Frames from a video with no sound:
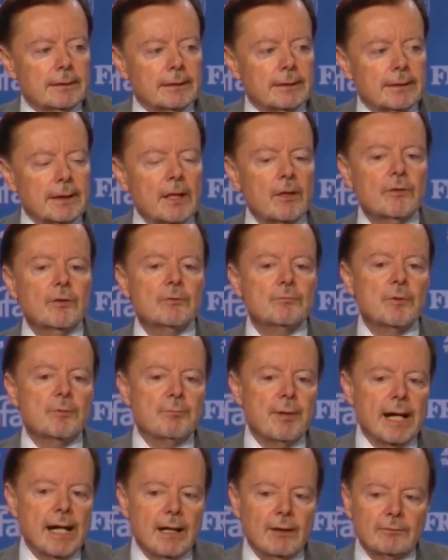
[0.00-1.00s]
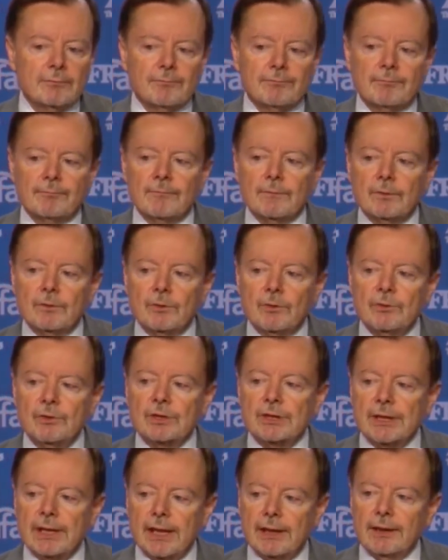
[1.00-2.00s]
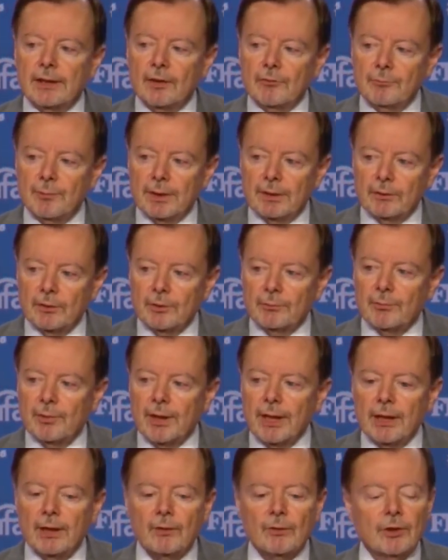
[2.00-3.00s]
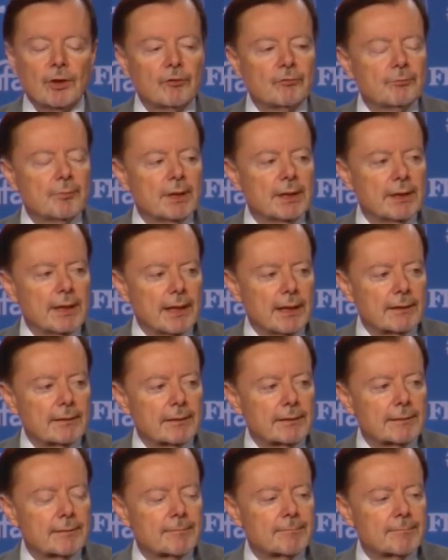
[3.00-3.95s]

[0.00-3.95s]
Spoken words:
Tell them about who said, "Give me a liberty or give me death,"